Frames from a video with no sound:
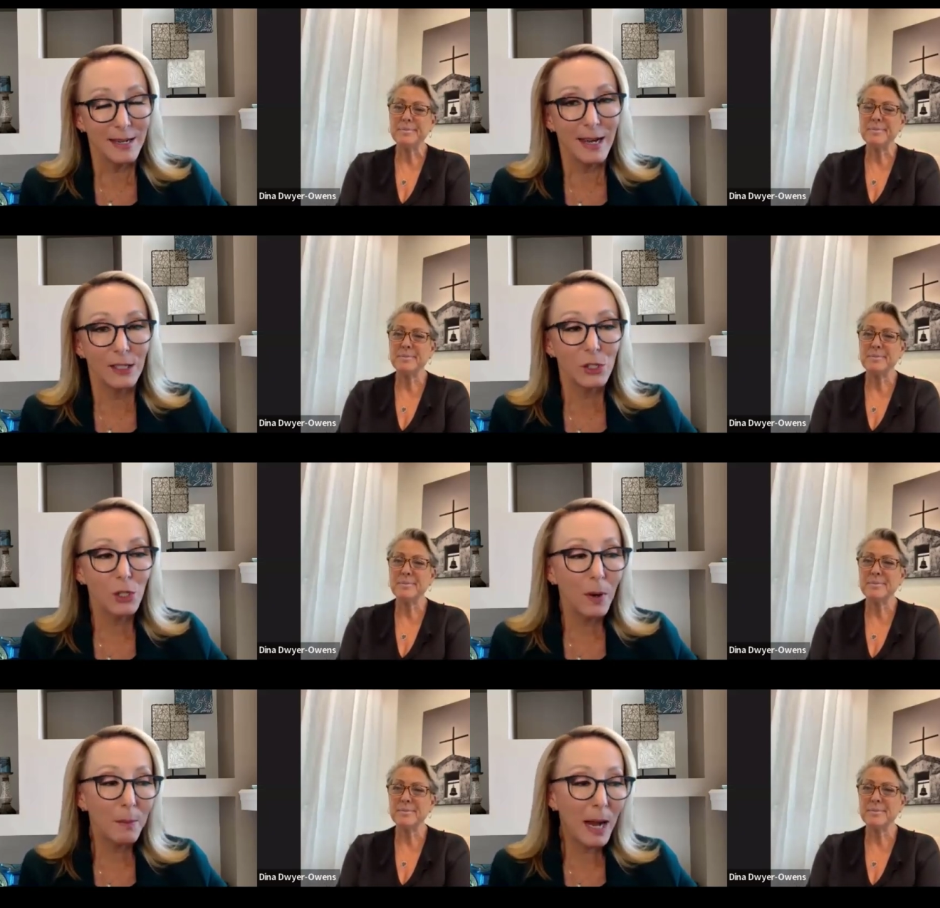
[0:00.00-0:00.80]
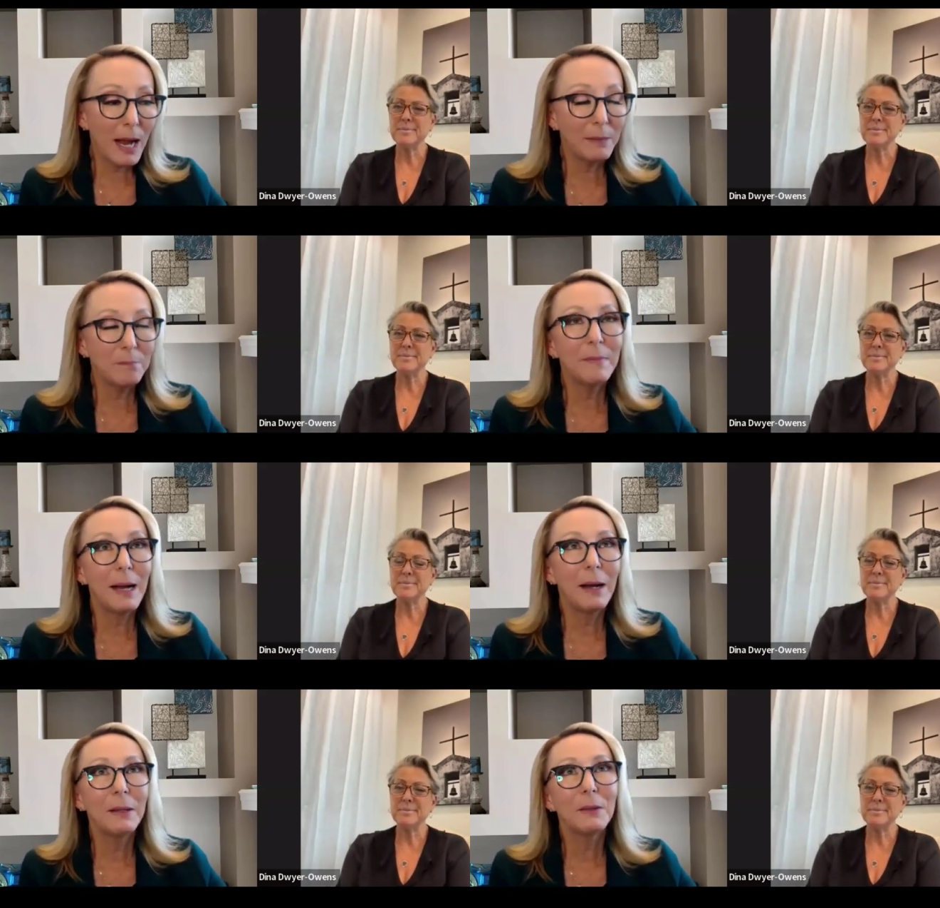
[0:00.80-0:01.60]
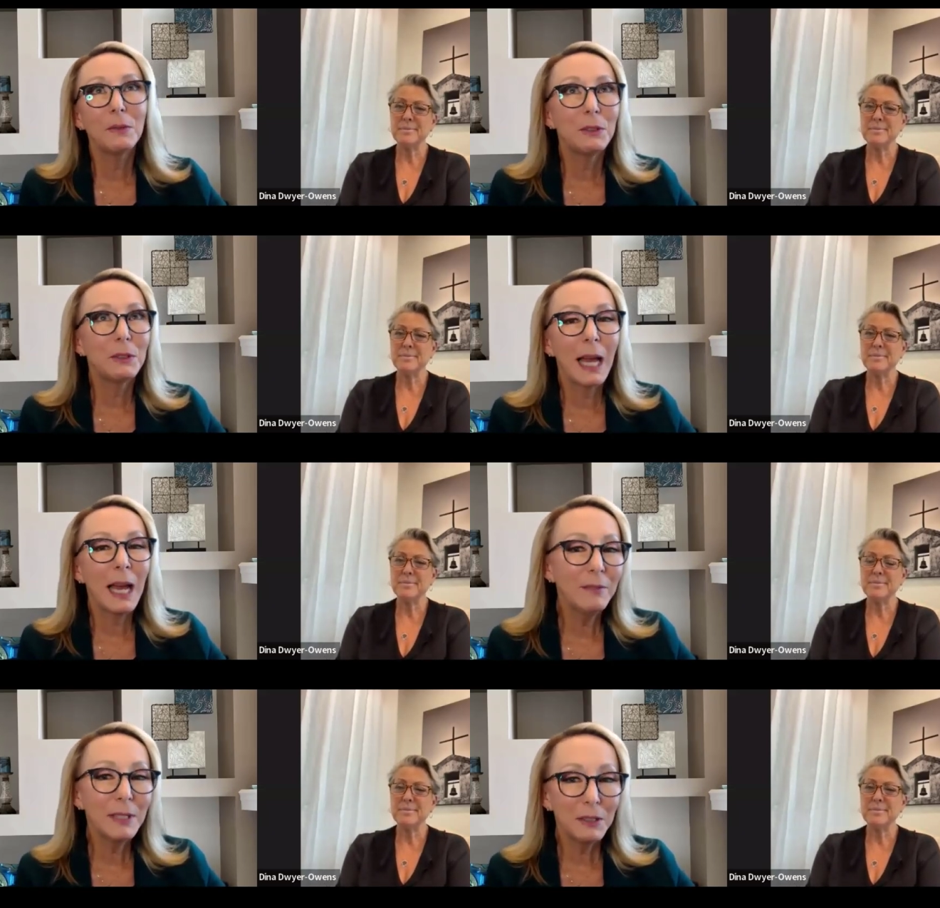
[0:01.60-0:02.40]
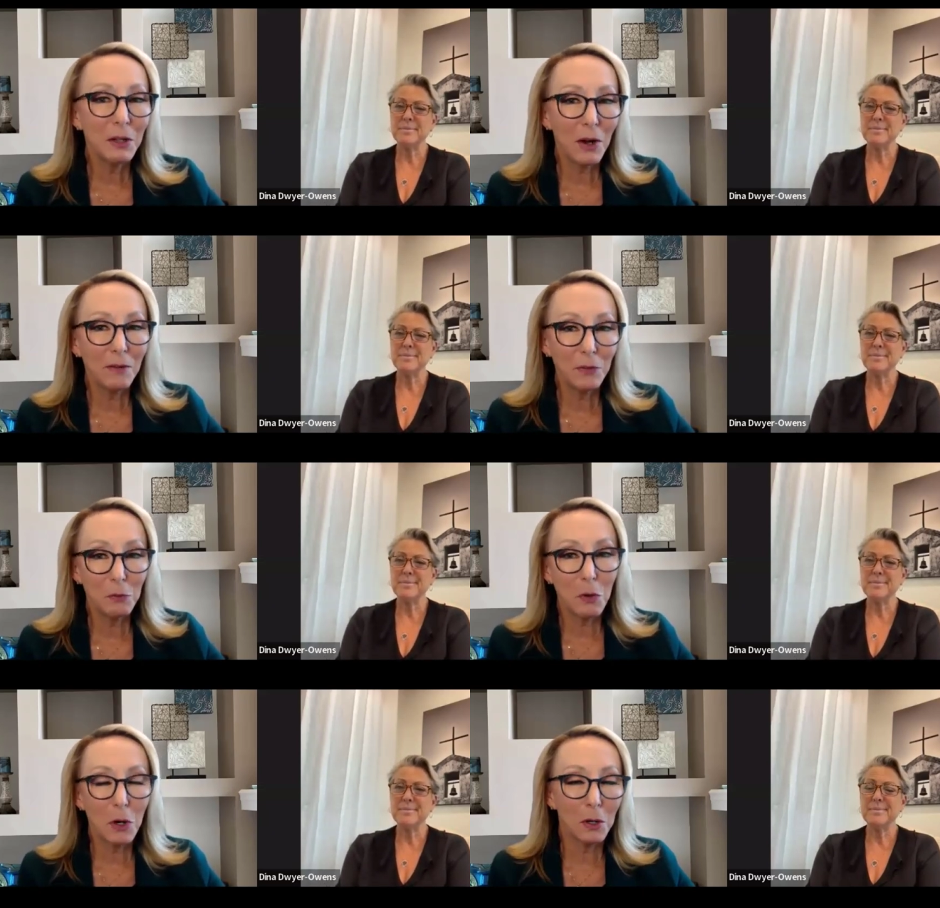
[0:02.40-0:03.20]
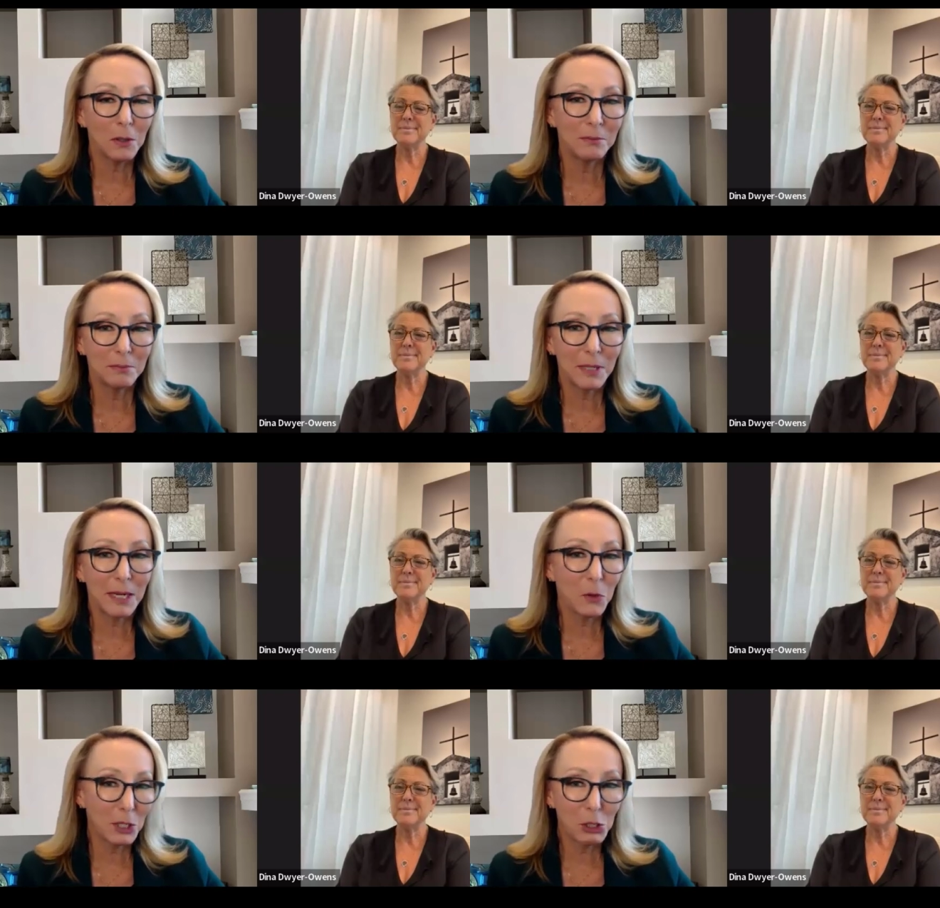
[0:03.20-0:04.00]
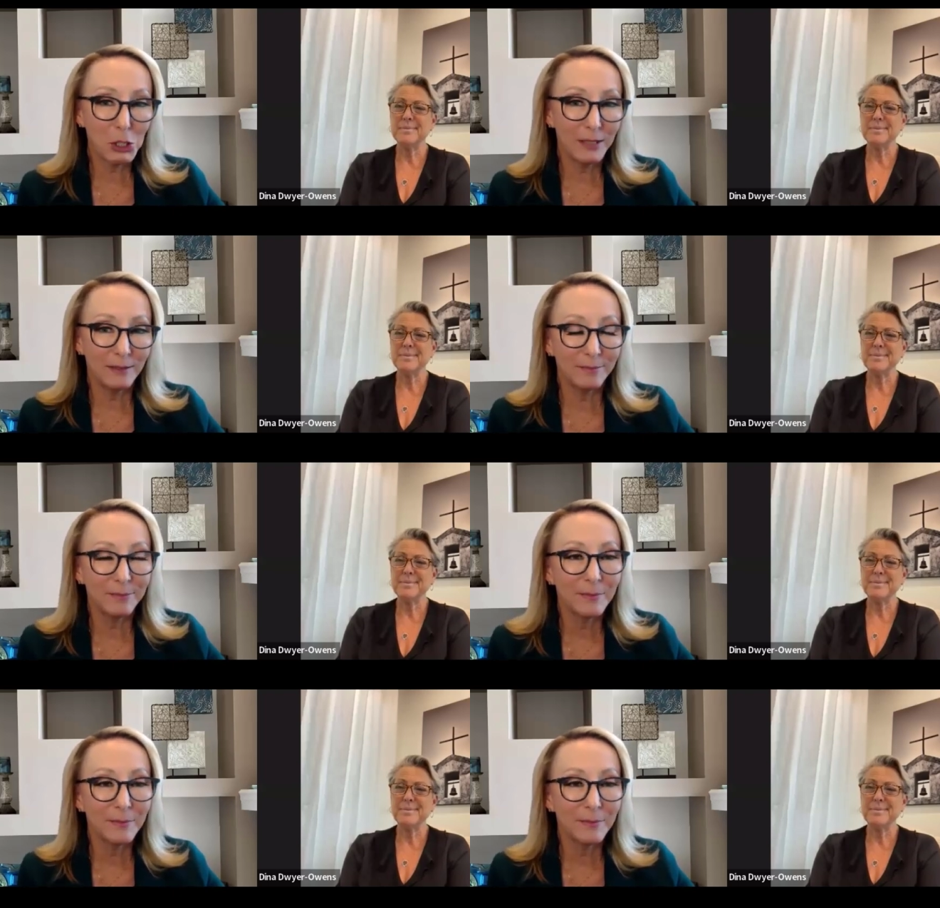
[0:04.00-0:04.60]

Speaker 1: Yeah. So, kind of an off the wall question.